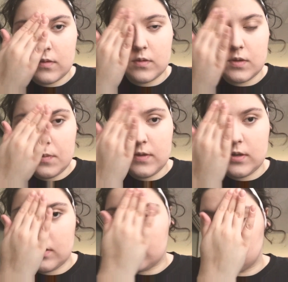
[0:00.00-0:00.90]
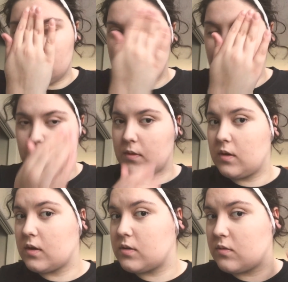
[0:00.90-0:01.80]
So just be gentle when you're rubbing.
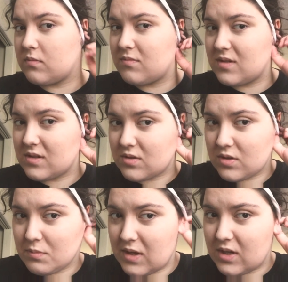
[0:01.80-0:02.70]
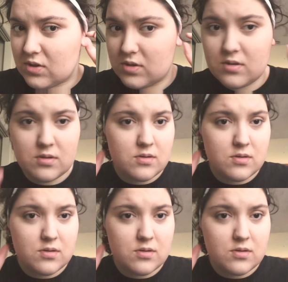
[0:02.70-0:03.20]
Also, these are hurting my ears.